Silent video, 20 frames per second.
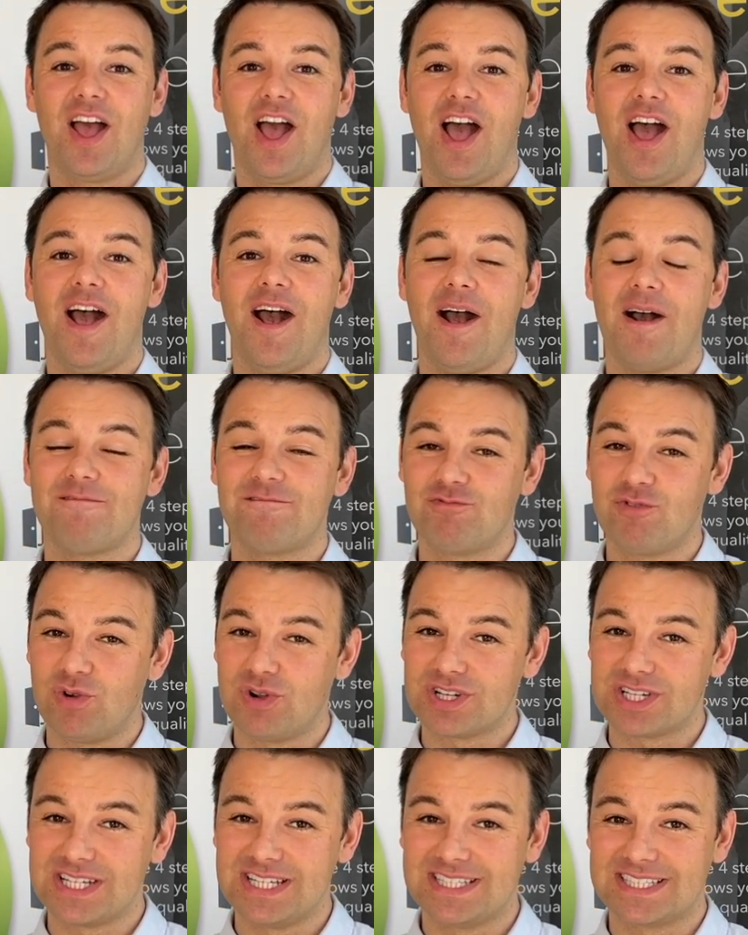Uh,
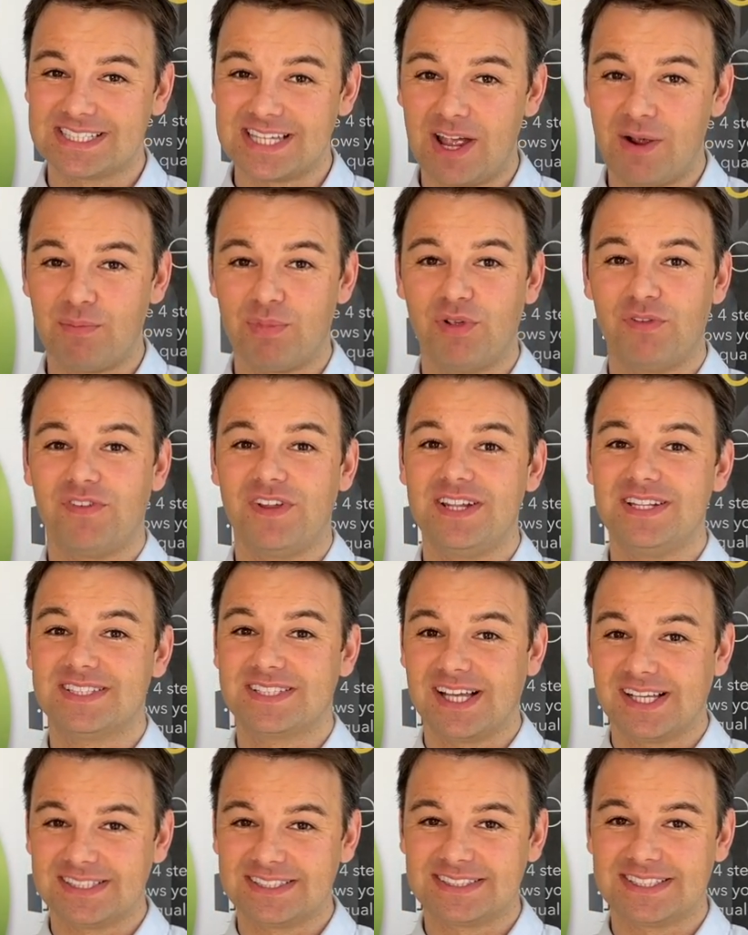unfortunately, soundproofing
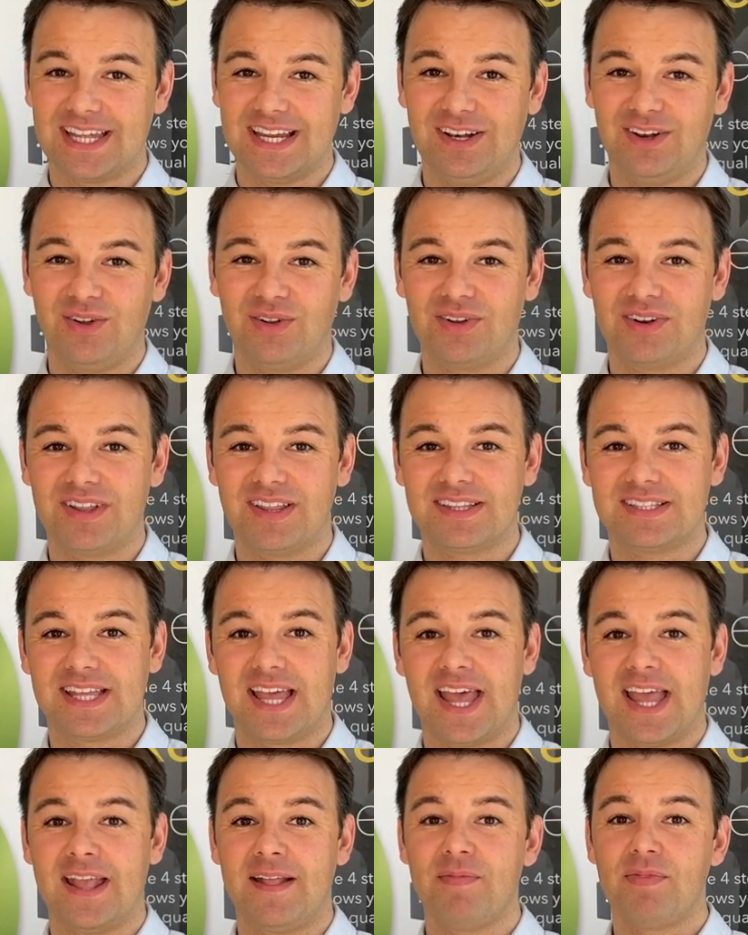does take longer than a
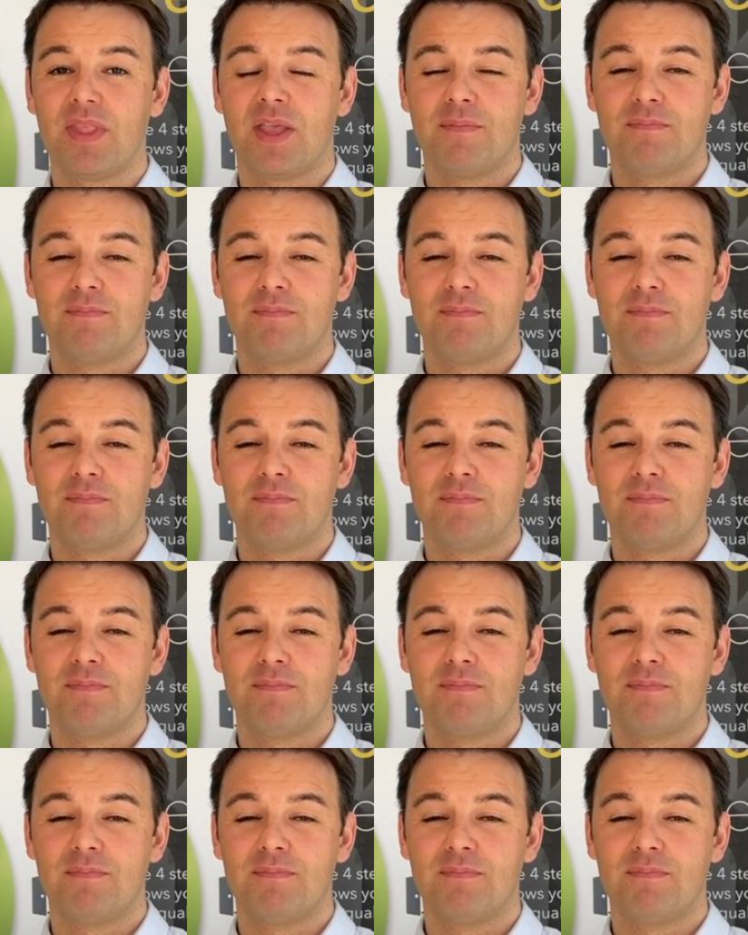day.